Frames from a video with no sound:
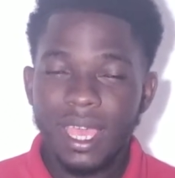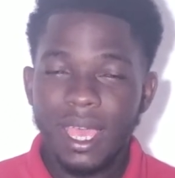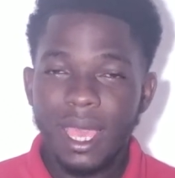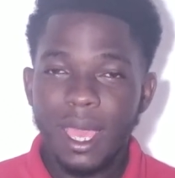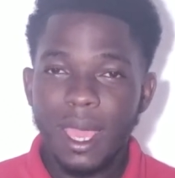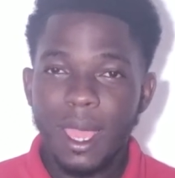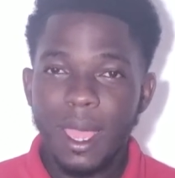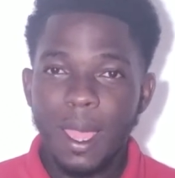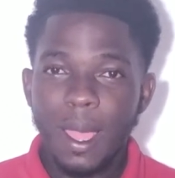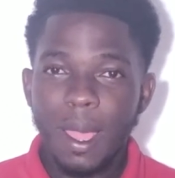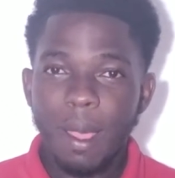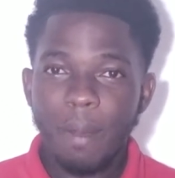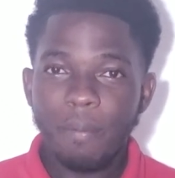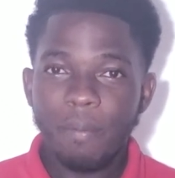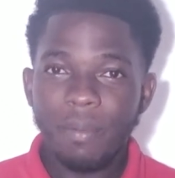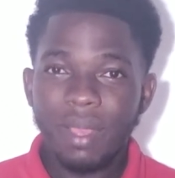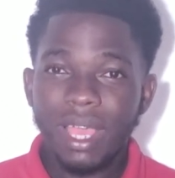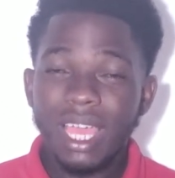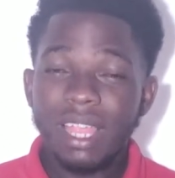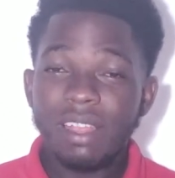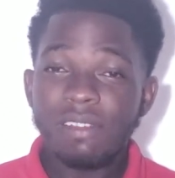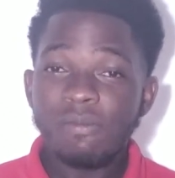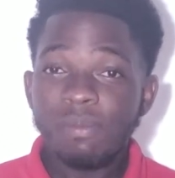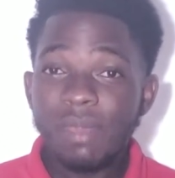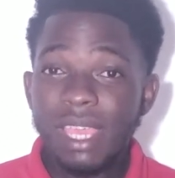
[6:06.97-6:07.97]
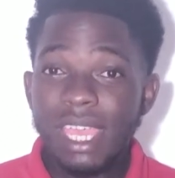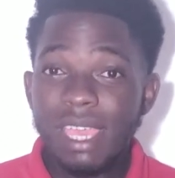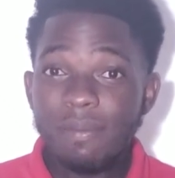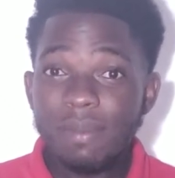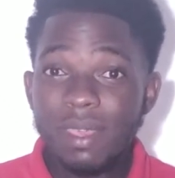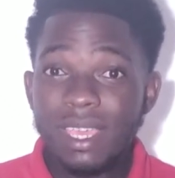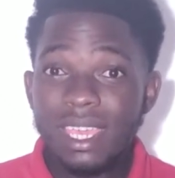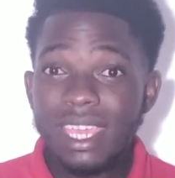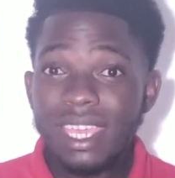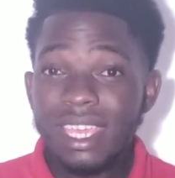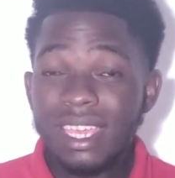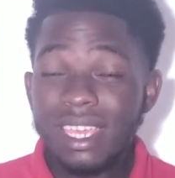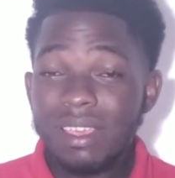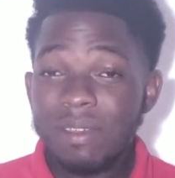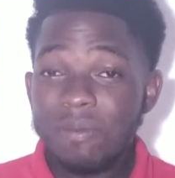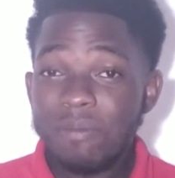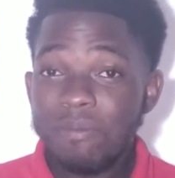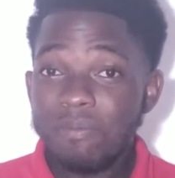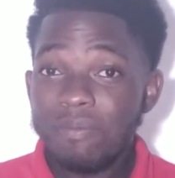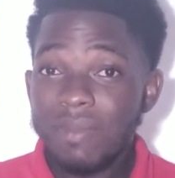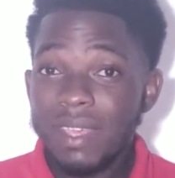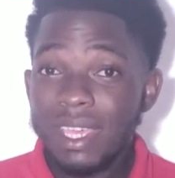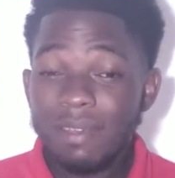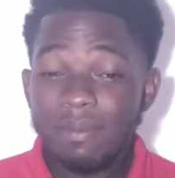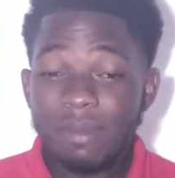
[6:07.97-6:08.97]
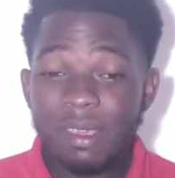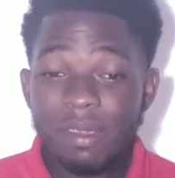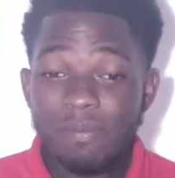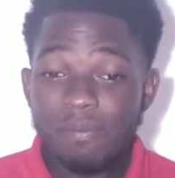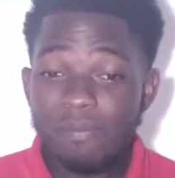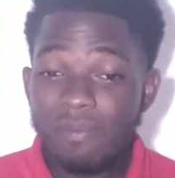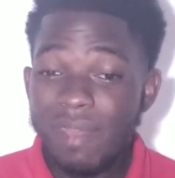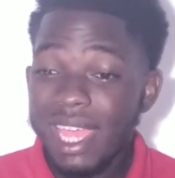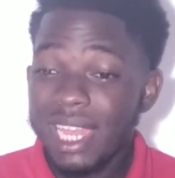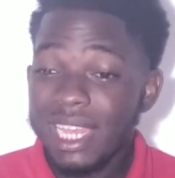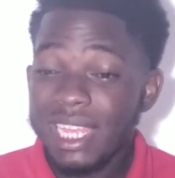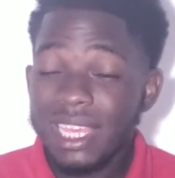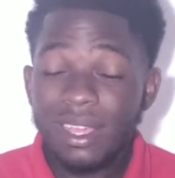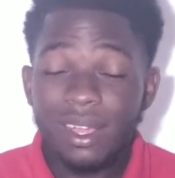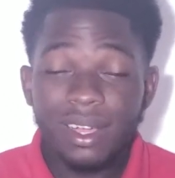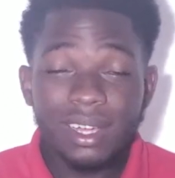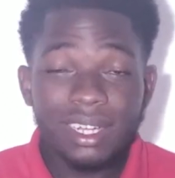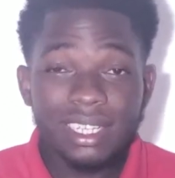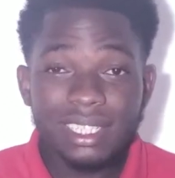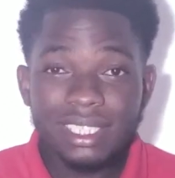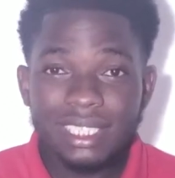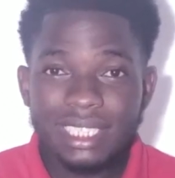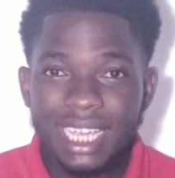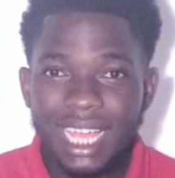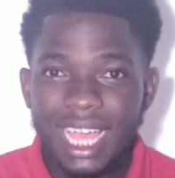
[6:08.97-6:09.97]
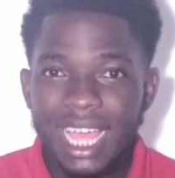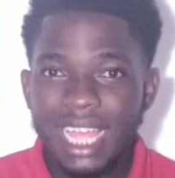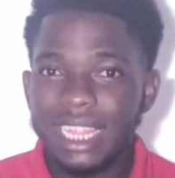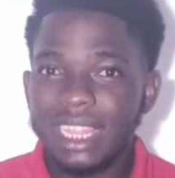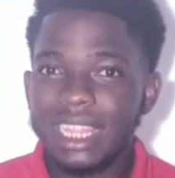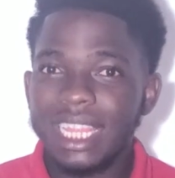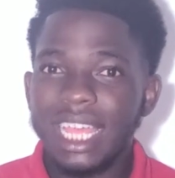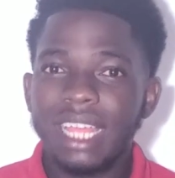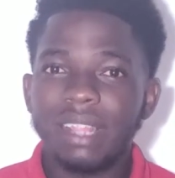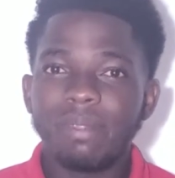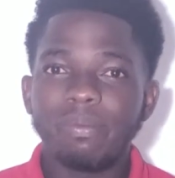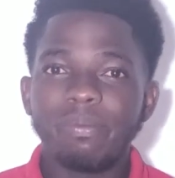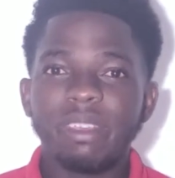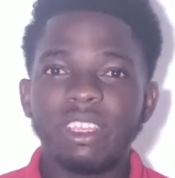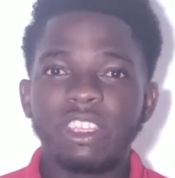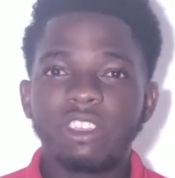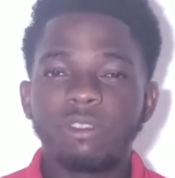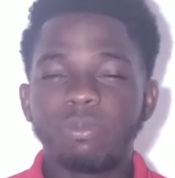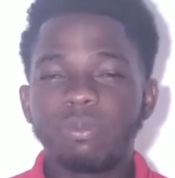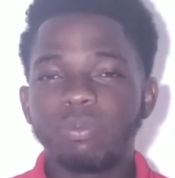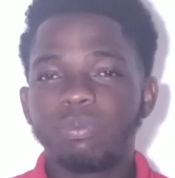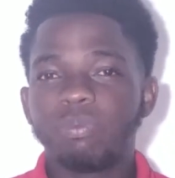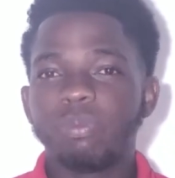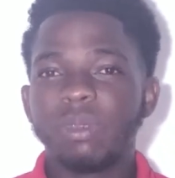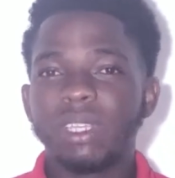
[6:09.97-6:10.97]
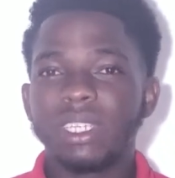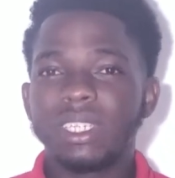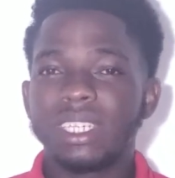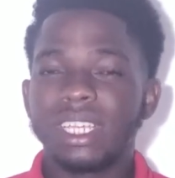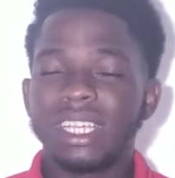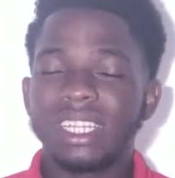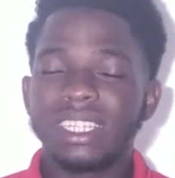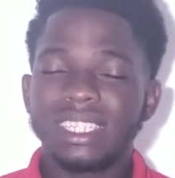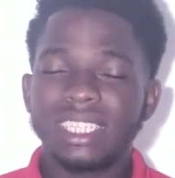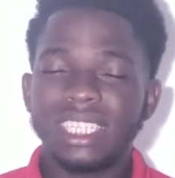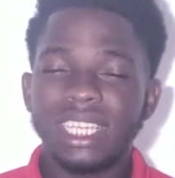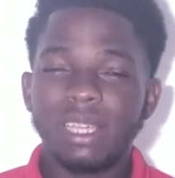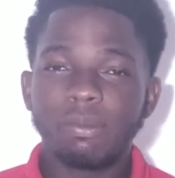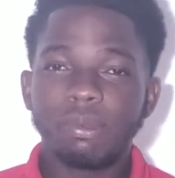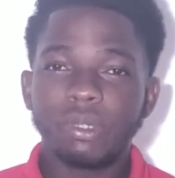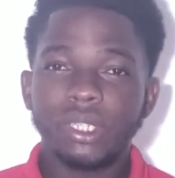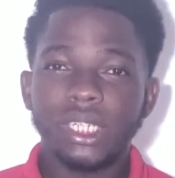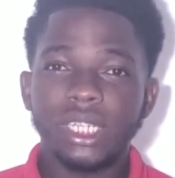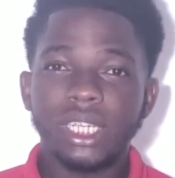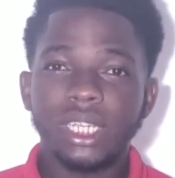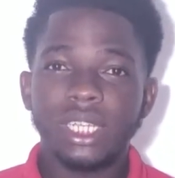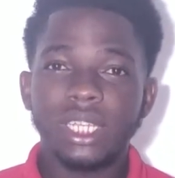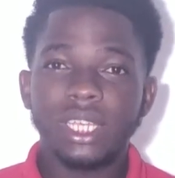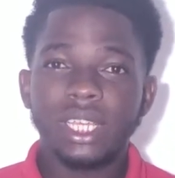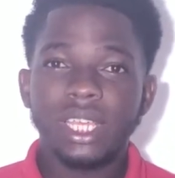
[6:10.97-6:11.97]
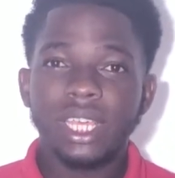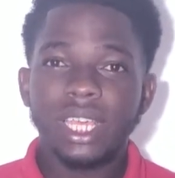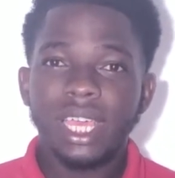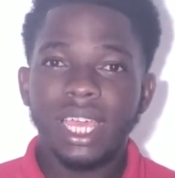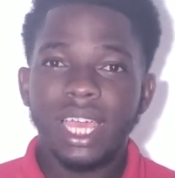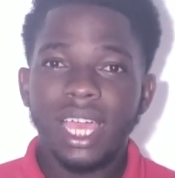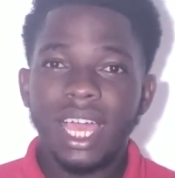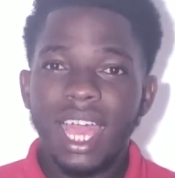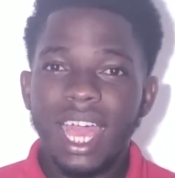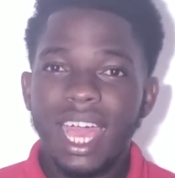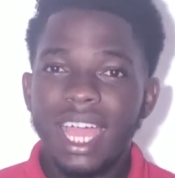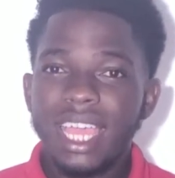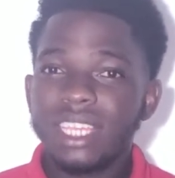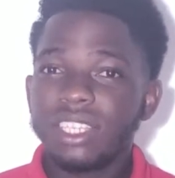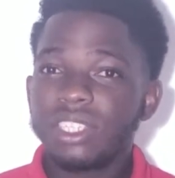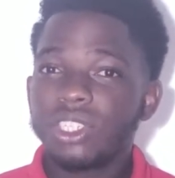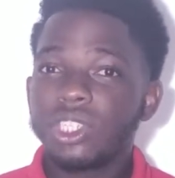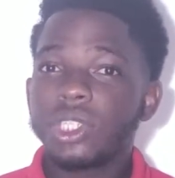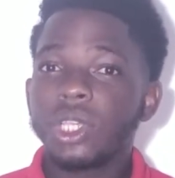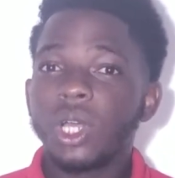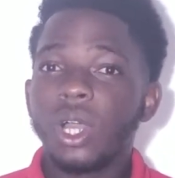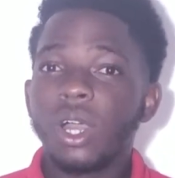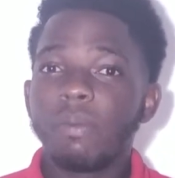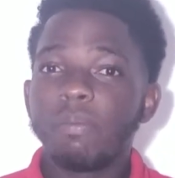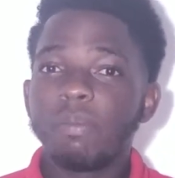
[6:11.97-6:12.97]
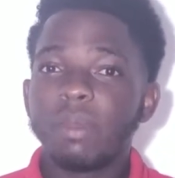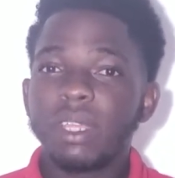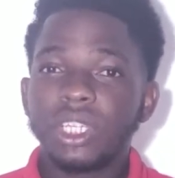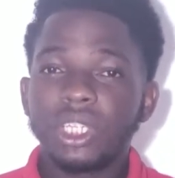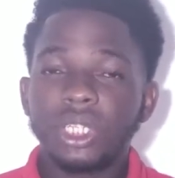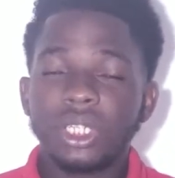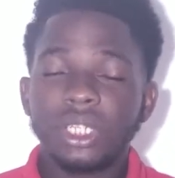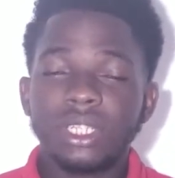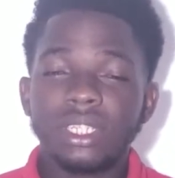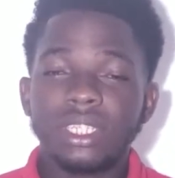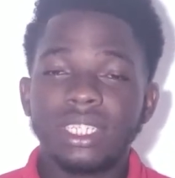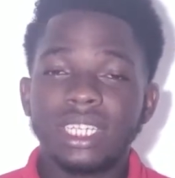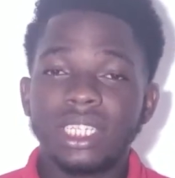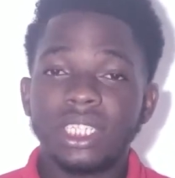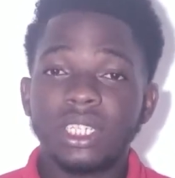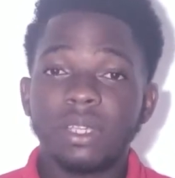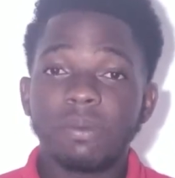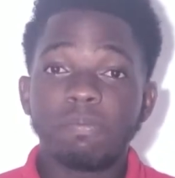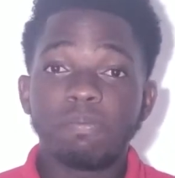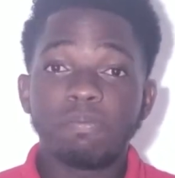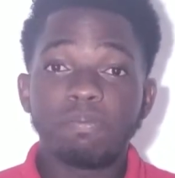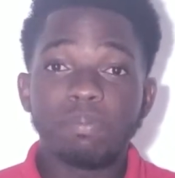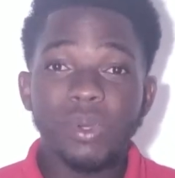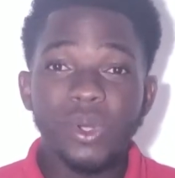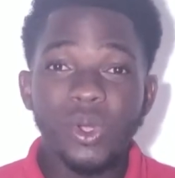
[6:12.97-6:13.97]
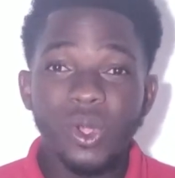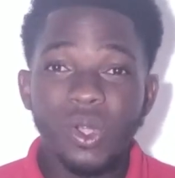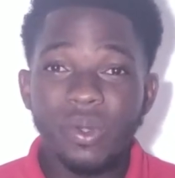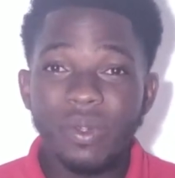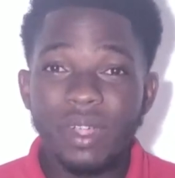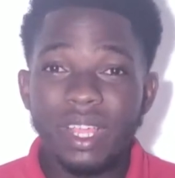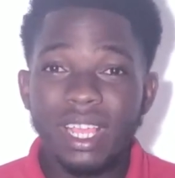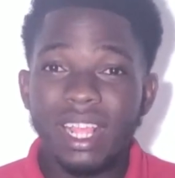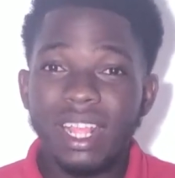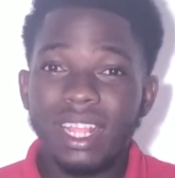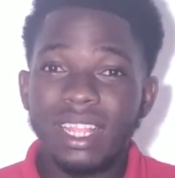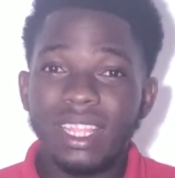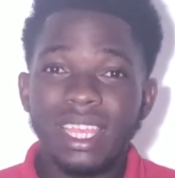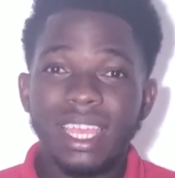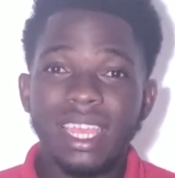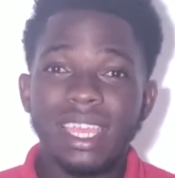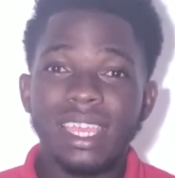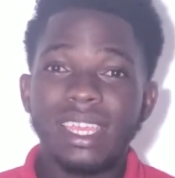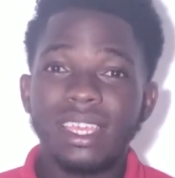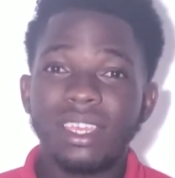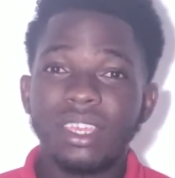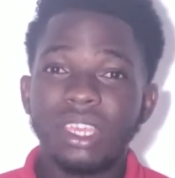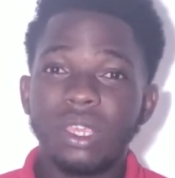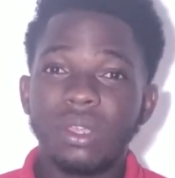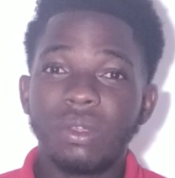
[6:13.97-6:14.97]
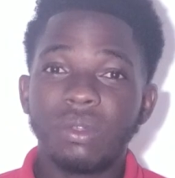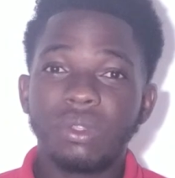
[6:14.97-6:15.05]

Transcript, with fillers: Um, and maybe maybe many others had that mis misconception I saw missions as a boring thing.